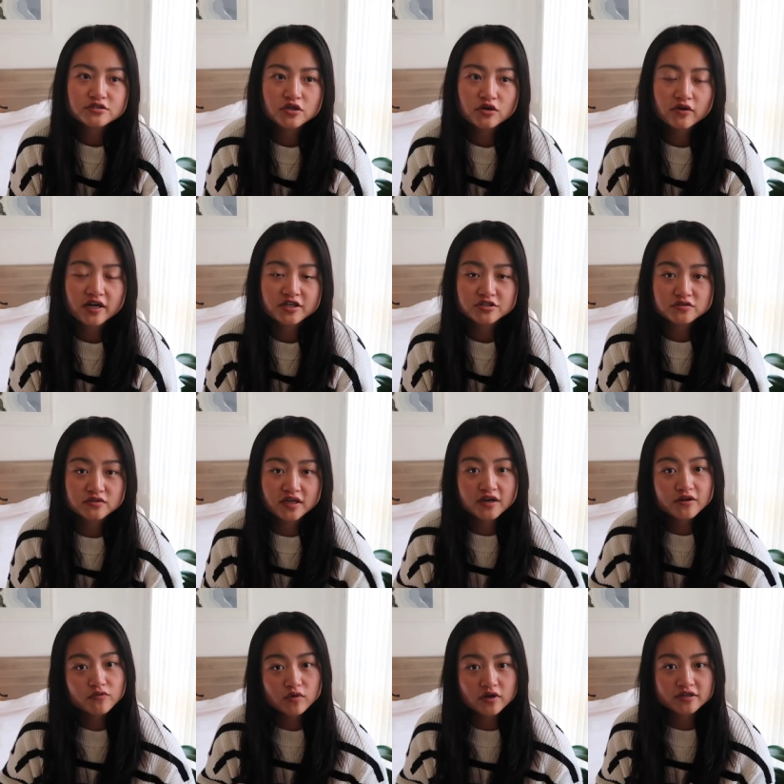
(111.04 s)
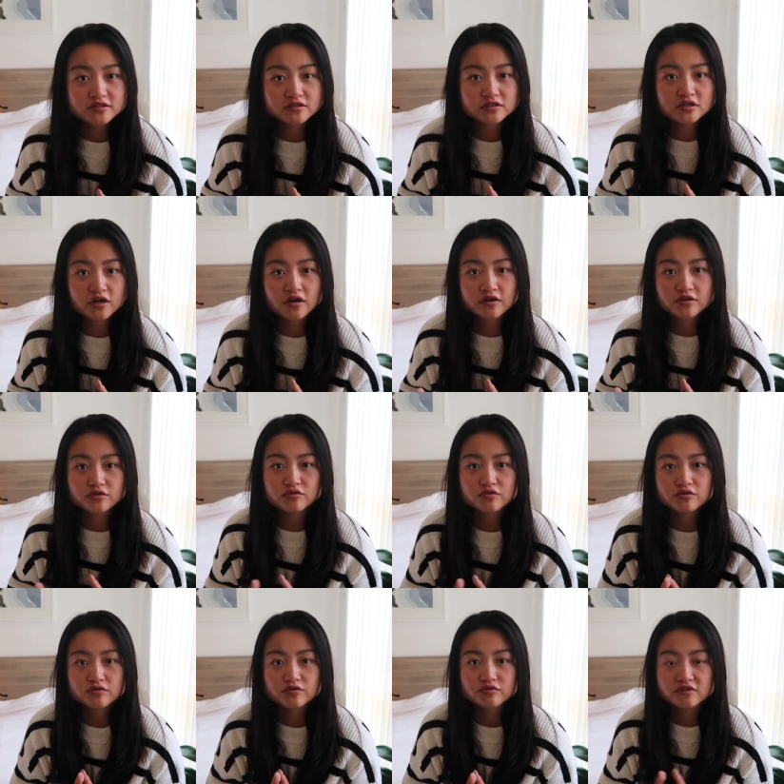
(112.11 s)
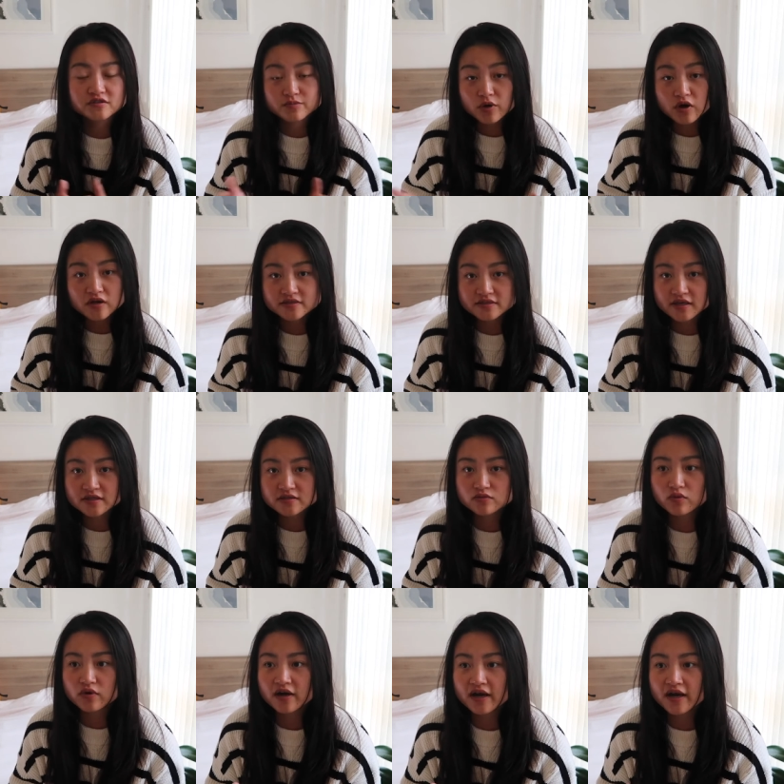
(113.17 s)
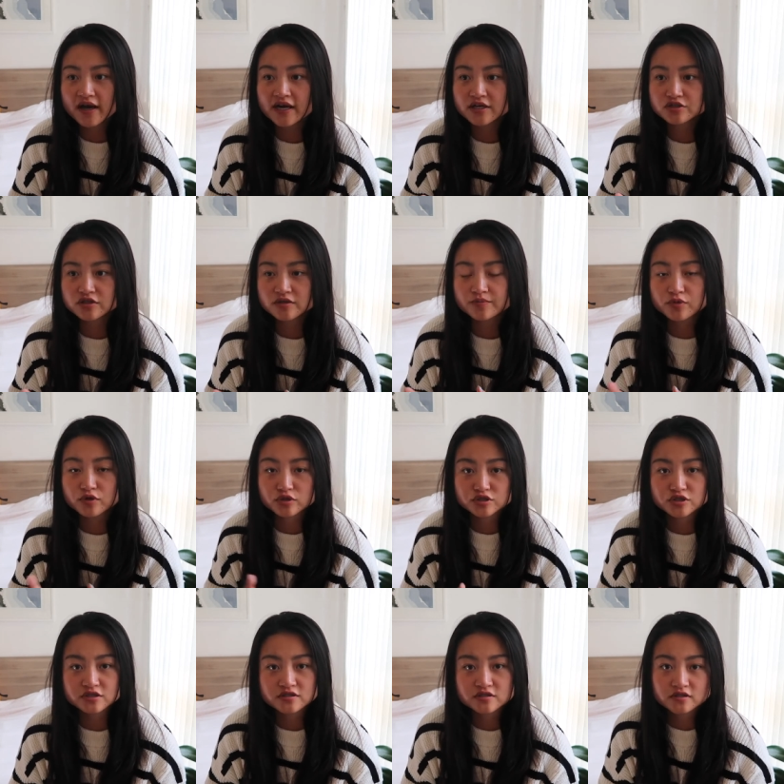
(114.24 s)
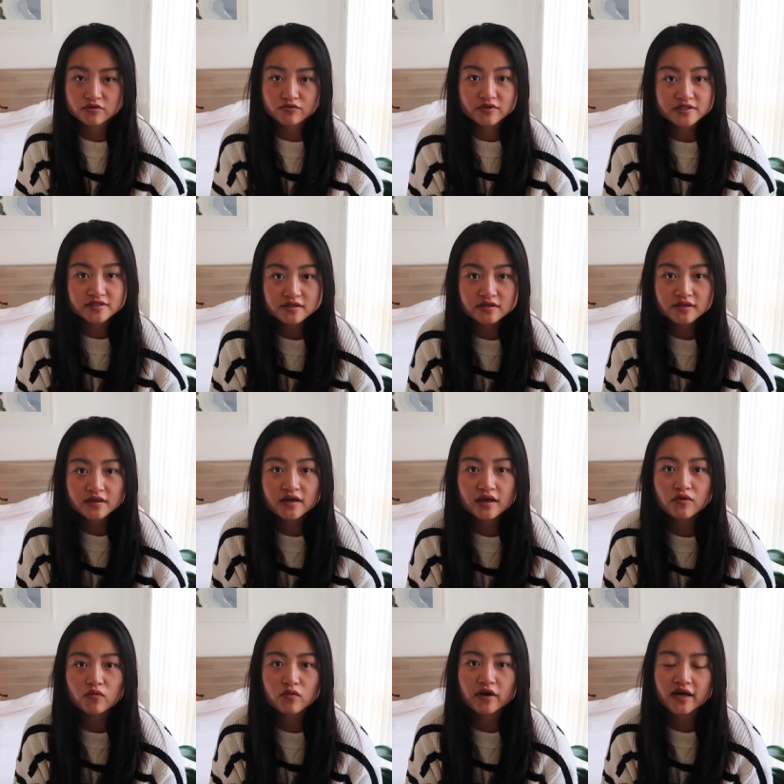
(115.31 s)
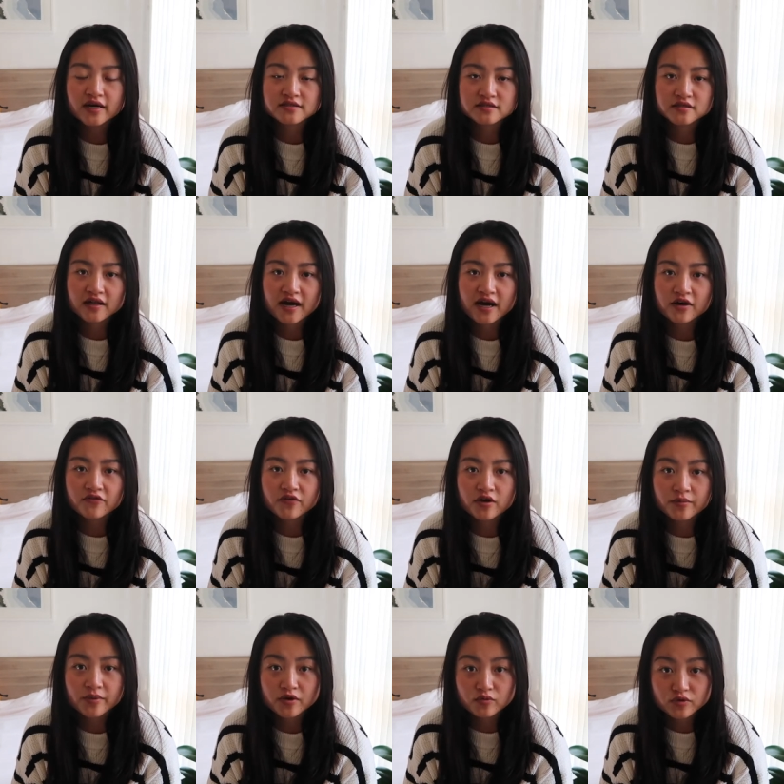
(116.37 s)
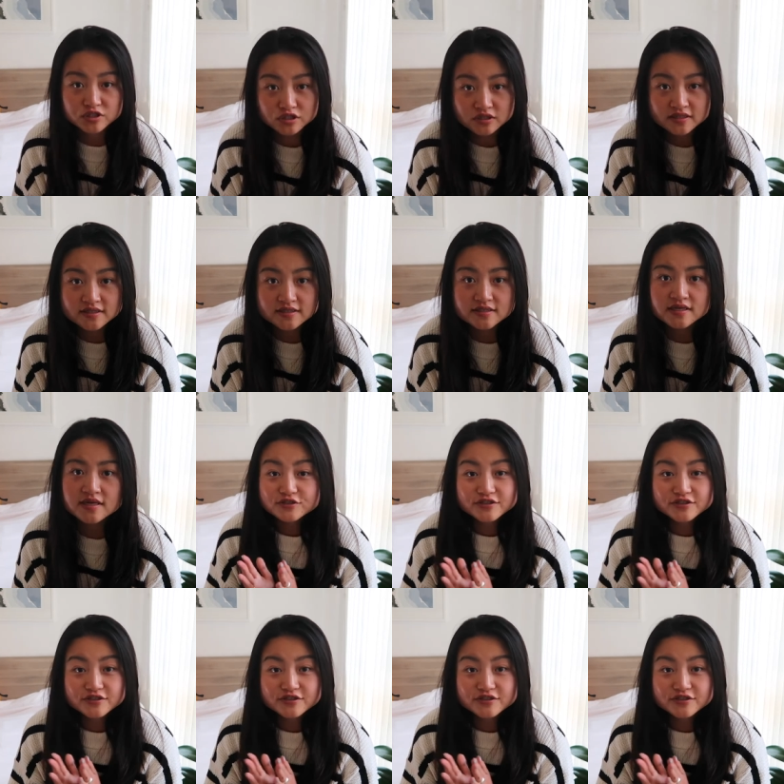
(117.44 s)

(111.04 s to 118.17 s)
So I just kind of wanted to talk you through this process, what I actually purchased recently and what I still have on my wish list.